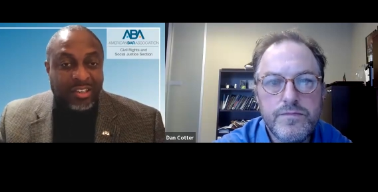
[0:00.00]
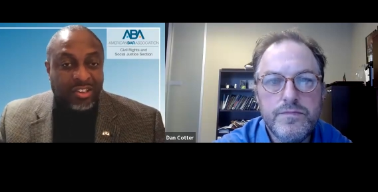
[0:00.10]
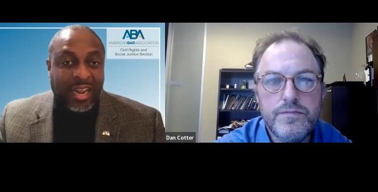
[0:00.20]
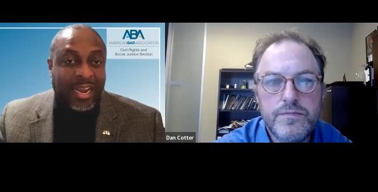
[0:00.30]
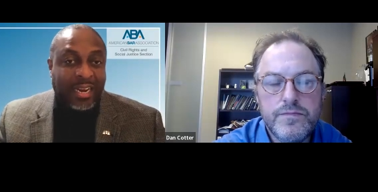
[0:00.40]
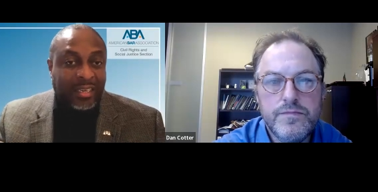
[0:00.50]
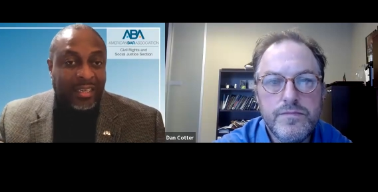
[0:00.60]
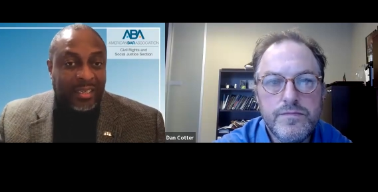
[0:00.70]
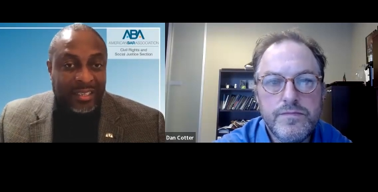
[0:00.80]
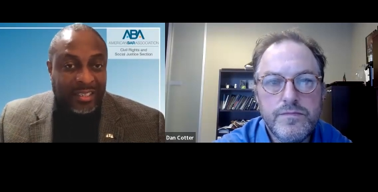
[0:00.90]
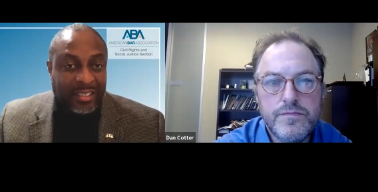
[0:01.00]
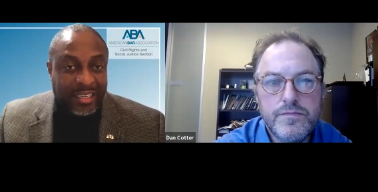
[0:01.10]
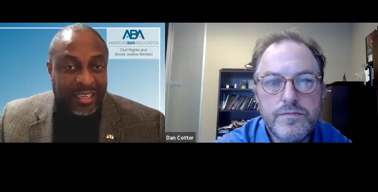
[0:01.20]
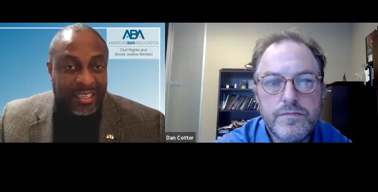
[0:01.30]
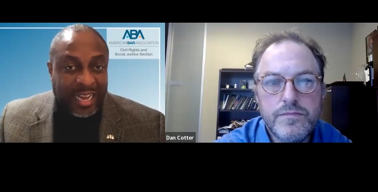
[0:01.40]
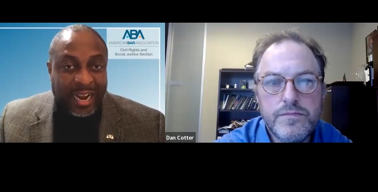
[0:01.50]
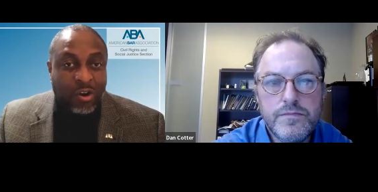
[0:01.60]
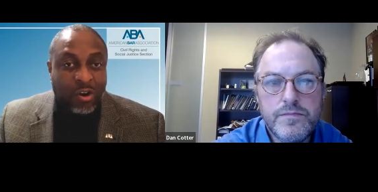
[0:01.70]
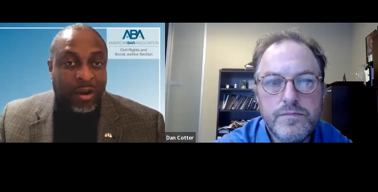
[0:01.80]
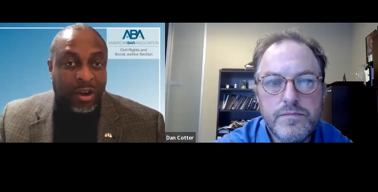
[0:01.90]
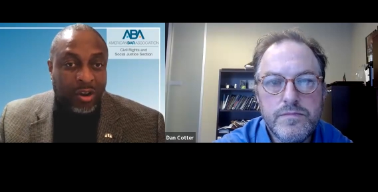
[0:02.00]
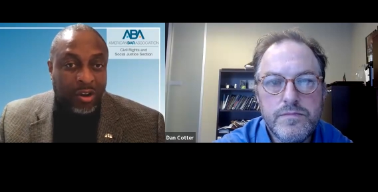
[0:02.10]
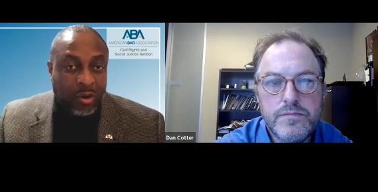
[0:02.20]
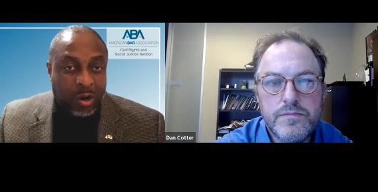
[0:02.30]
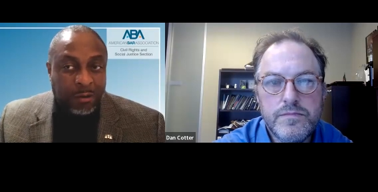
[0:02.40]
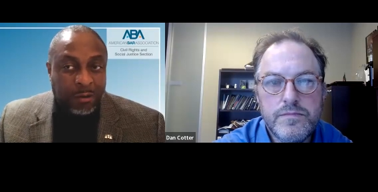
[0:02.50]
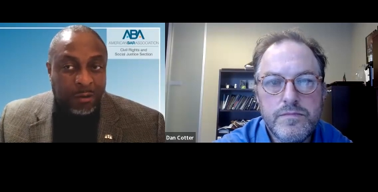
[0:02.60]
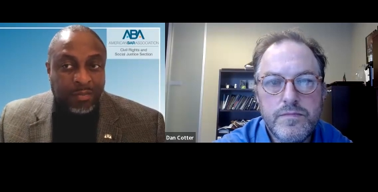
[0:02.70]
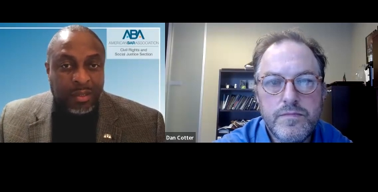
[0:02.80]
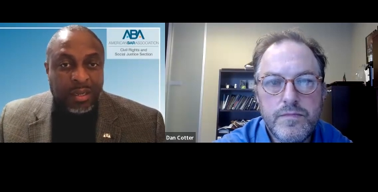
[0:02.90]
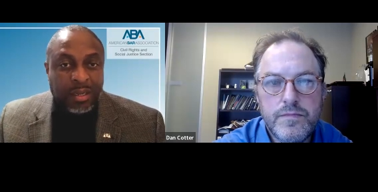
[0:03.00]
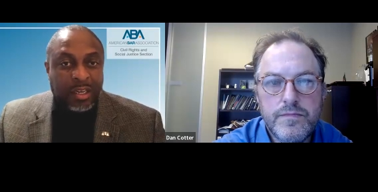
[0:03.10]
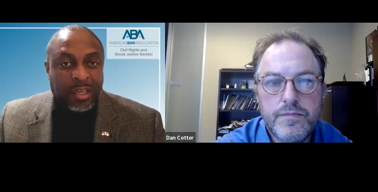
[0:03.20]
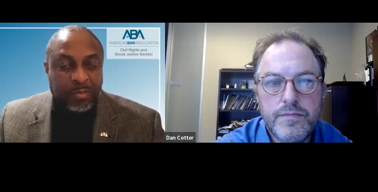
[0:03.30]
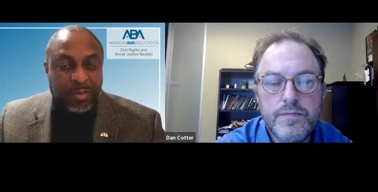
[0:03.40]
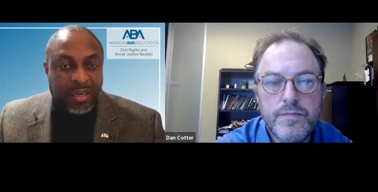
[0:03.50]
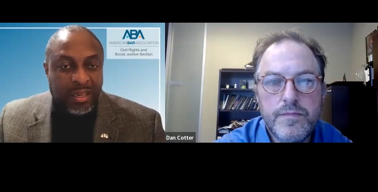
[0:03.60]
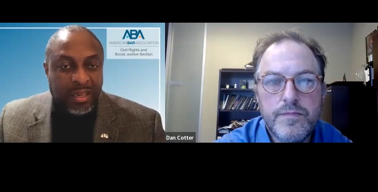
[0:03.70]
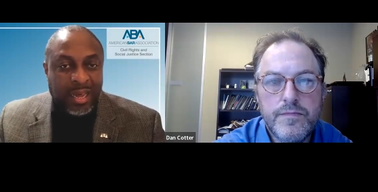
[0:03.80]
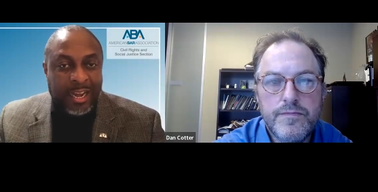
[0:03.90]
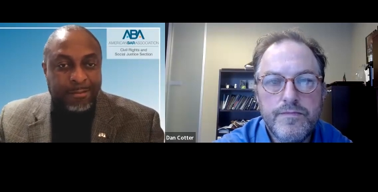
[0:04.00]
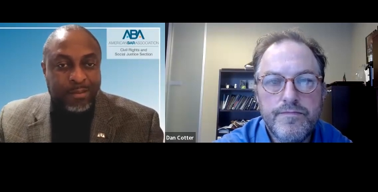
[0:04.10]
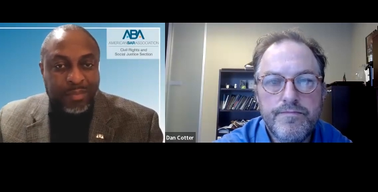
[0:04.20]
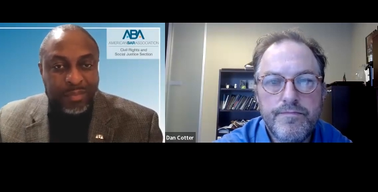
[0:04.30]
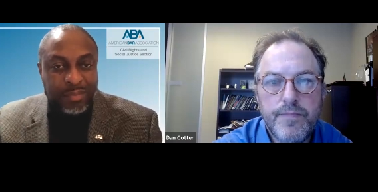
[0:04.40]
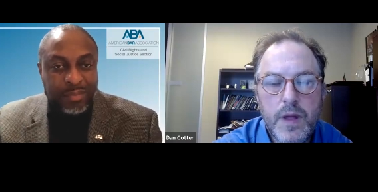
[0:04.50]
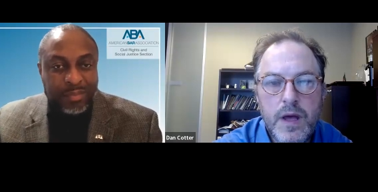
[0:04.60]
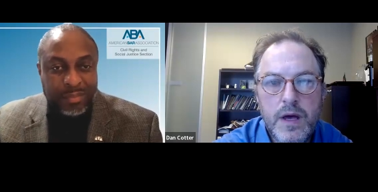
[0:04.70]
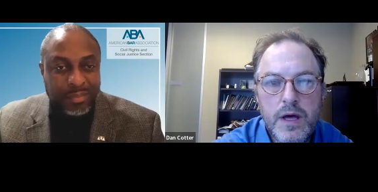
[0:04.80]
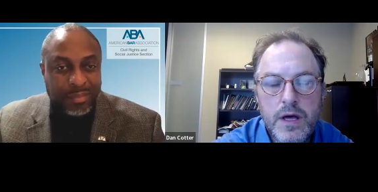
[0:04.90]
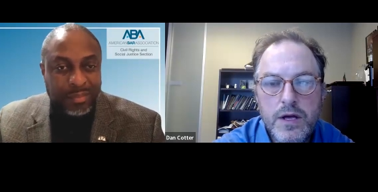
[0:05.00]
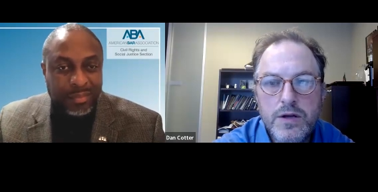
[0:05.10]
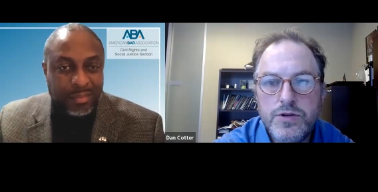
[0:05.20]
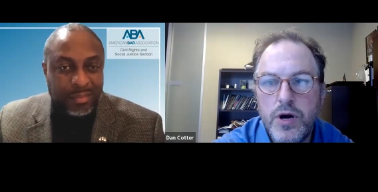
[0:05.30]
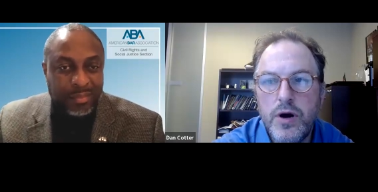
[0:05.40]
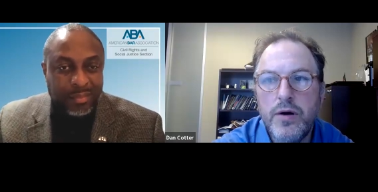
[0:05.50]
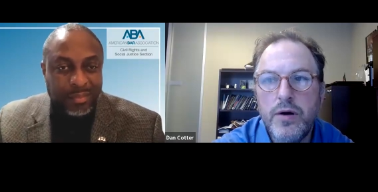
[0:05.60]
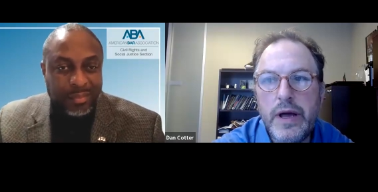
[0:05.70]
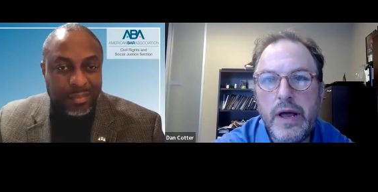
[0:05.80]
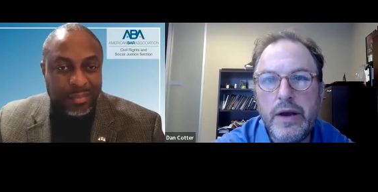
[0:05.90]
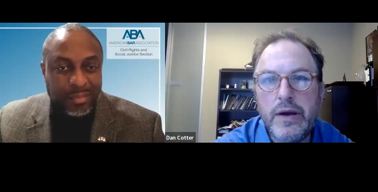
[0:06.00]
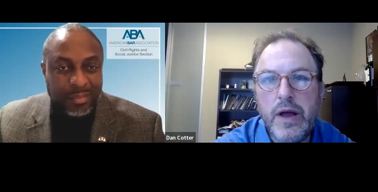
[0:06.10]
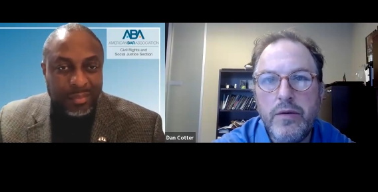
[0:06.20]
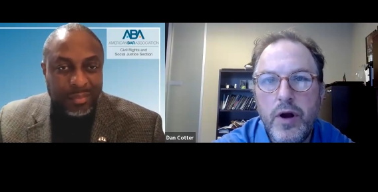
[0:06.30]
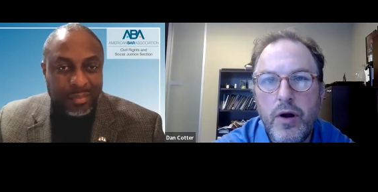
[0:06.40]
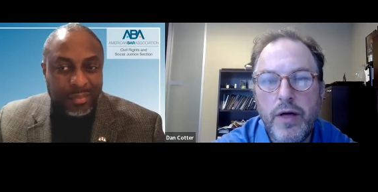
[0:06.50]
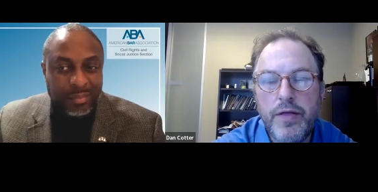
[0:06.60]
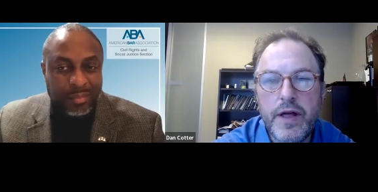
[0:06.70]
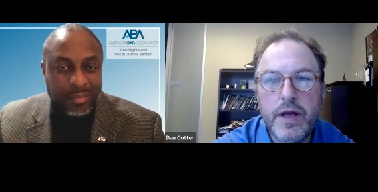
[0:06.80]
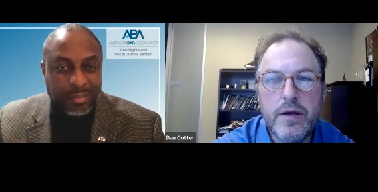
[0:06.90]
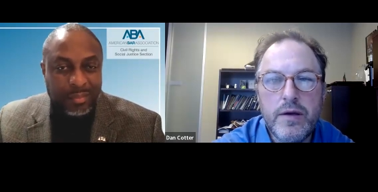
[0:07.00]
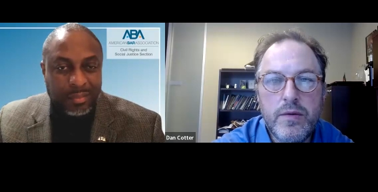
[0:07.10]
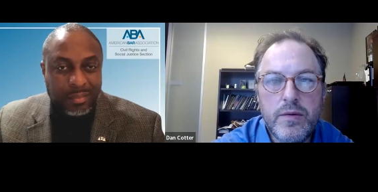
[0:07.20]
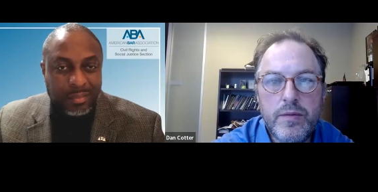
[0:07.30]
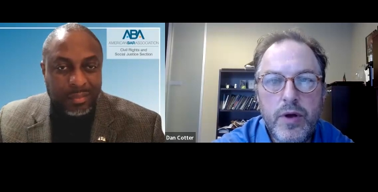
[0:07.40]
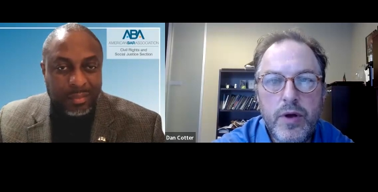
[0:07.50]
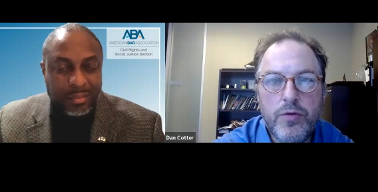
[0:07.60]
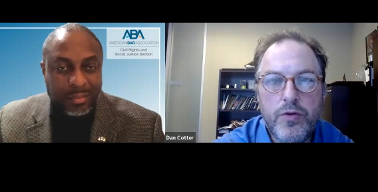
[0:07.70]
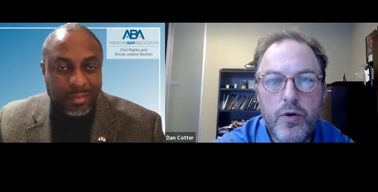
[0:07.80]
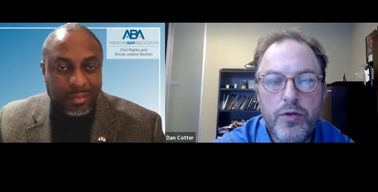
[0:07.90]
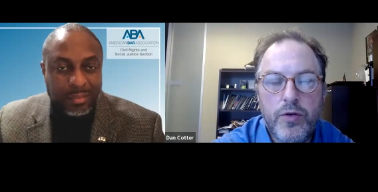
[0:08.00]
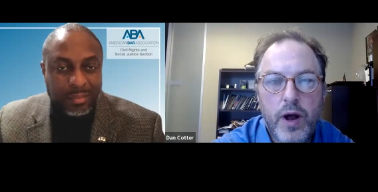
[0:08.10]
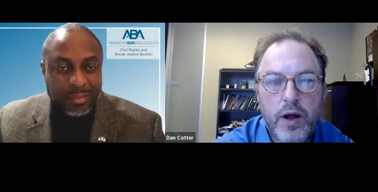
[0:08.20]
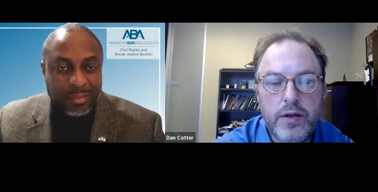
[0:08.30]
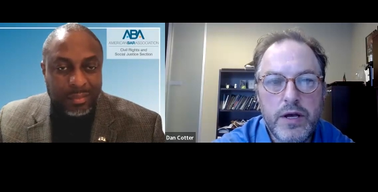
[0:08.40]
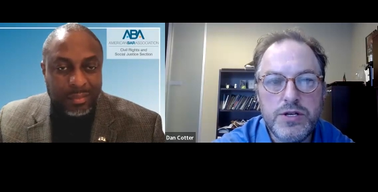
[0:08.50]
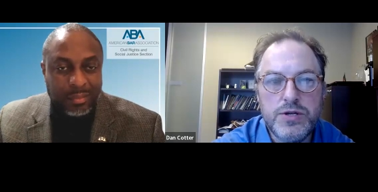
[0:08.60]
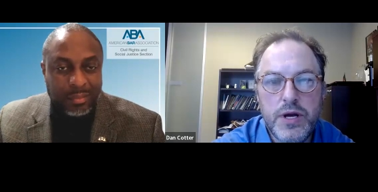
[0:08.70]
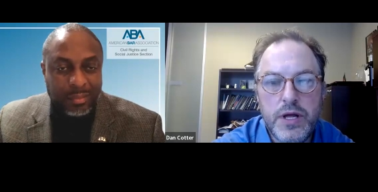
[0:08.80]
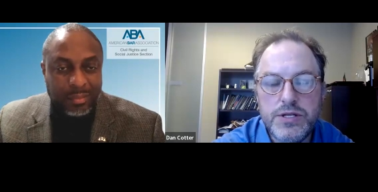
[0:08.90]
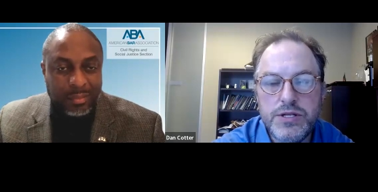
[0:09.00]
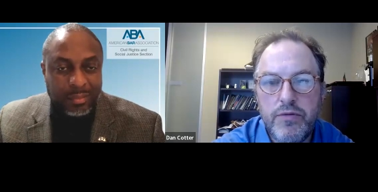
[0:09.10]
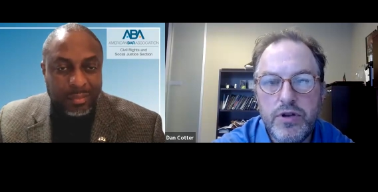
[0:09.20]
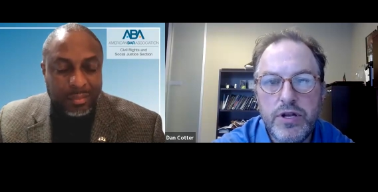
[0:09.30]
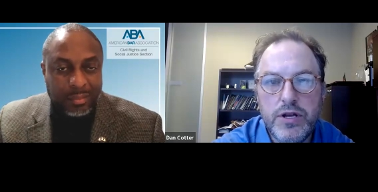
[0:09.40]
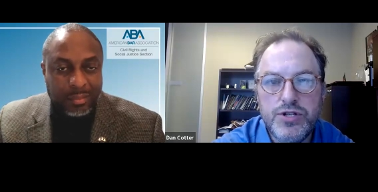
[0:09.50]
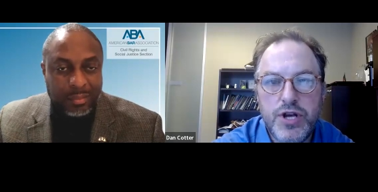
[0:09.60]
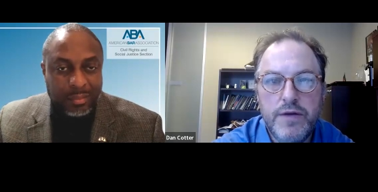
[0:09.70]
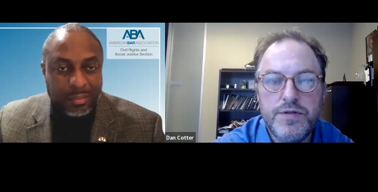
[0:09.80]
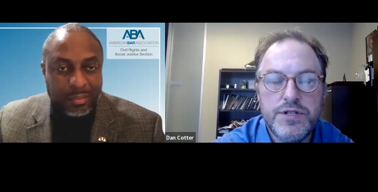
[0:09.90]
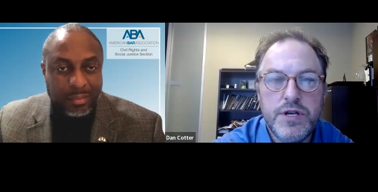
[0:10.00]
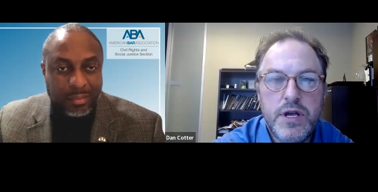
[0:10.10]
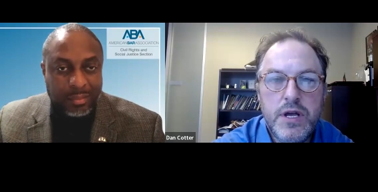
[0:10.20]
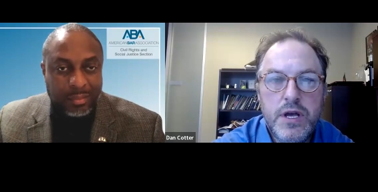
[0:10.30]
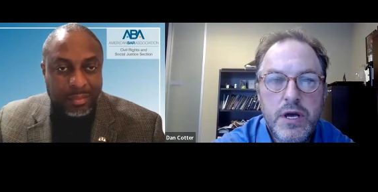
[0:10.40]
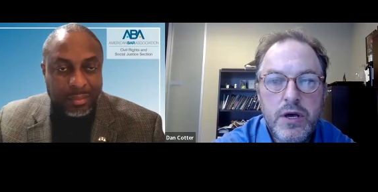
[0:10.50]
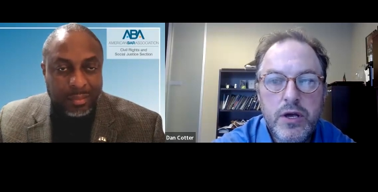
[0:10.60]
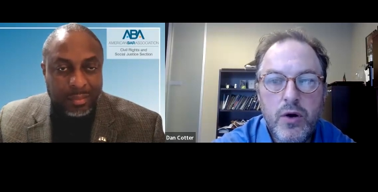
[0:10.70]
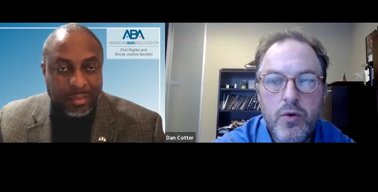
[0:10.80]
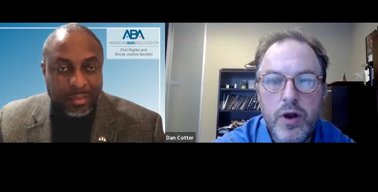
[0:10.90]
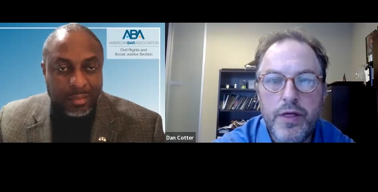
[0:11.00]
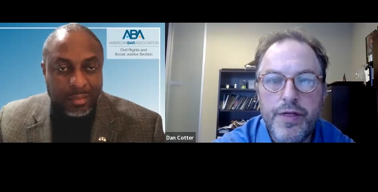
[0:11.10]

Speaker 1: that they just can't set aside or ignore. Could you speak to that?
Speaker 2: Sure. And, and you know, I think, you know, through, throughout the history, the seventeen chiefs, you know, one of